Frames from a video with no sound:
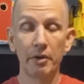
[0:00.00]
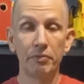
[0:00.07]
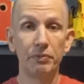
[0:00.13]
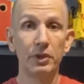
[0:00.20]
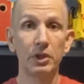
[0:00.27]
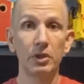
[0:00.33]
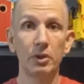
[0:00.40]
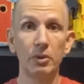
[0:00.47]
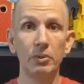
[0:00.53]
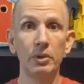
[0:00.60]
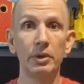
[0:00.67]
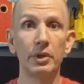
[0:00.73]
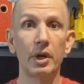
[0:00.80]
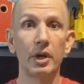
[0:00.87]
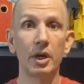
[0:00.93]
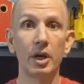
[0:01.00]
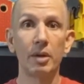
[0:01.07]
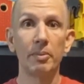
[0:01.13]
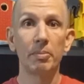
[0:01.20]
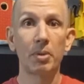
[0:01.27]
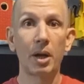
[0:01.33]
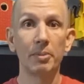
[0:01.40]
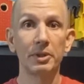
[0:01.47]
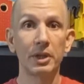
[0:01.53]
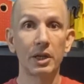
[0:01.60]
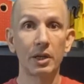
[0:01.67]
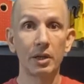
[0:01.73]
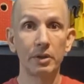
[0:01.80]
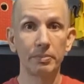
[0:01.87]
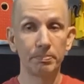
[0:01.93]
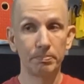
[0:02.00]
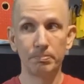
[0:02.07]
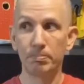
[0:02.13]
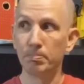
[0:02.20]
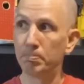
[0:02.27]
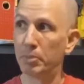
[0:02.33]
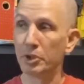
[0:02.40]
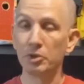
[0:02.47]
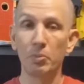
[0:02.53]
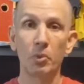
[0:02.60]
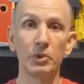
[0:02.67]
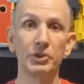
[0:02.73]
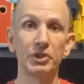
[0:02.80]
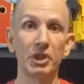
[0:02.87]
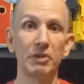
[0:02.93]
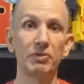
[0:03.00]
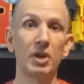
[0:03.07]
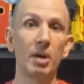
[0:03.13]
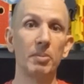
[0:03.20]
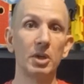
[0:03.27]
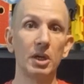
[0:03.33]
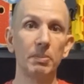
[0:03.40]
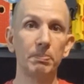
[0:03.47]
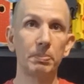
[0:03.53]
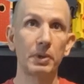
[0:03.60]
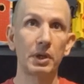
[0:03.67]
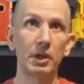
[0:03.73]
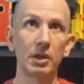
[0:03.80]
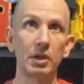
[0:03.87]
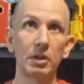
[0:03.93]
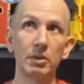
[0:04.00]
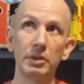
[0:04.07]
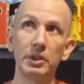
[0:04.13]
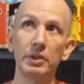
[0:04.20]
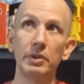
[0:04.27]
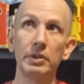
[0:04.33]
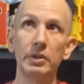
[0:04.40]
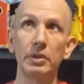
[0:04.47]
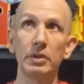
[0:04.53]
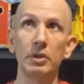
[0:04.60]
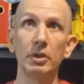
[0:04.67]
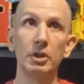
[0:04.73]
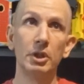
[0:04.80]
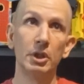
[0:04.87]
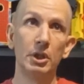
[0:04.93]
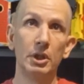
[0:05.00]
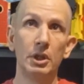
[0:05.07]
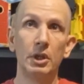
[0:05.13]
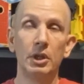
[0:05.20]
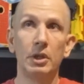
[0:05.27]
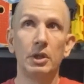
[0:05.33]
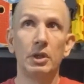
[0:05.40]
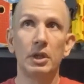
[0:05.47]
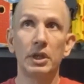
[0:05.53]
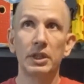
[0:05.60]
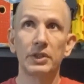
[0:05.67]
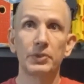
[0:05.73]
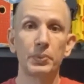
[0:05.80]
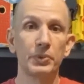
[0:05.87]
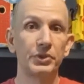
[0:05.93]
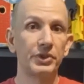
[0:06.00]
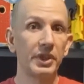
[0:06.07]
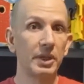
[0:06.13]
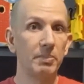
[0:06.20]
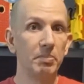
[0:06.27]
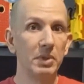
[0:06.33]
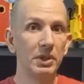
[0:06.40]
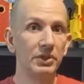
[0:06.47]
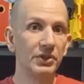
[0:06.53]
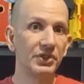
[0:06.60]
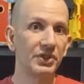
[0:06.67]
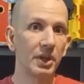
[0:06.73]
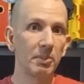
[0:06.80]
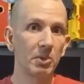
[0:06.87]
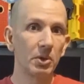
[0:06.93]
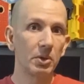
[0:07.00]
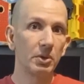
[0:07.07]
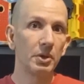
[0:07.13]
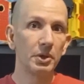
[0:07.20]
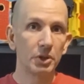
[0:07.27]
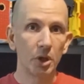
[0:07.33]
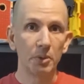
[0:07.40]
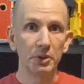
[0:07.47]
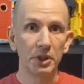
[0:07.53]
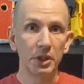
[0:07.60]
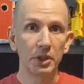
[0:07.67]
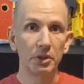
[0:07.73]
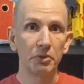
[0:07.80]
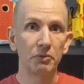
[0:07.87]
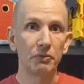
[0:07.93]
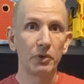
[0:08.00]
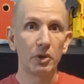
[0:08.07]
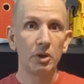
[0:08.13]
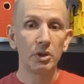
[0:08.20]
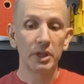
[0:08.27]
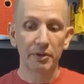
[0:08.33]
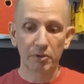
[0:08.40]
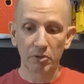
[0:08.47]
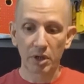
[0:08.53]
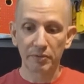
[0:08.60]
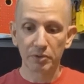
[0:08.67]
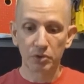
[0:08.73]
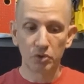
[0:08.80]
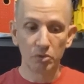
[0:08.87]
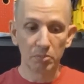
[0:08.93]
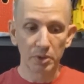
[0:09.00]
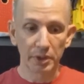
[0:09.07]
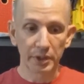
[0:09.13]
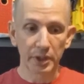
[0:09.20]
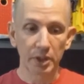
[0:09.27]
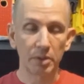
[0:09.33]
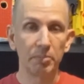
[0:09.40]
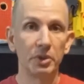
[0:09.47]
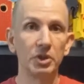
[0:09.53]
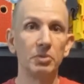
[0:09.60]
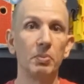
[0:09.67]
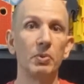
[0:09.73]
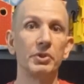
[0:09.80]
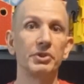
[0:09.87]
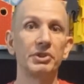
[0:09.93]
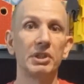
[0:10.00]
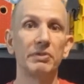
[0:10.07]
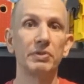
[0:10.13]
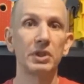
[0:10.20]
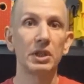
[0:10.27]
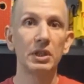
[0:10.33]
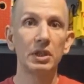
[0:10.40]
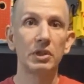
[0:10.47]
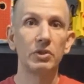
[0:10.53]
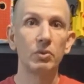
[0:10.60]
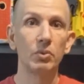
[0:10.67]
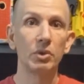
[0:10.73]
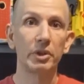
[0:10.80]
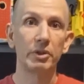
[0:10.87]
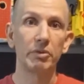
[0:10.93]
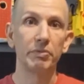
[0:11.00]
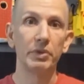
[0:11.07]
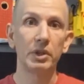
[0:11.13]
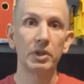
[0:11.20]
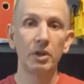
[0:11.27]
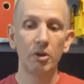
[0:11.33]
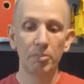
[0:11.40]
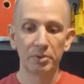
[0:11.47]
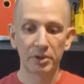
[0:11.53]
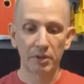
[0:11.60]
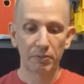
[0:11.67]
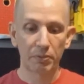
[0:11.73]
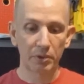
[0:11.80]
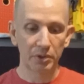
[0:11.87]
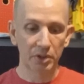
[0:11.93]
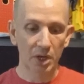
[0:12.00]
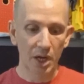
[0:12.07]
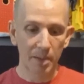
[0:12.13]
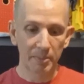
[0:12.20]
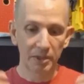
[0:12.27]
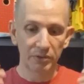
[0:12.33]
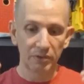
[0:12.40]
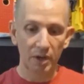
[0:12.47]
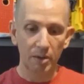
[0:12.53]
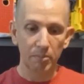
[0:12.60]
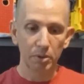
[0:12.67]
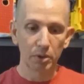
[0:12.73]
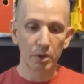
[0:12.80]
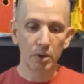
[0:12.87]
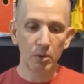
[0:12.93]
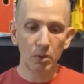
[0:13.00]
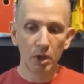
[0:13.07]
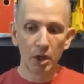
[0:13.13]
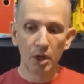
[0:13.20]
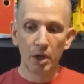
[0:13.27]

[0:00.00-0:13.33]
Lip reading: video. Probably got a bunch more stuff coming up in the, I guess we'll say, midsummer going into the fall, after I've accumulated a bunch more stuff again and could do another video. But definitely comment down below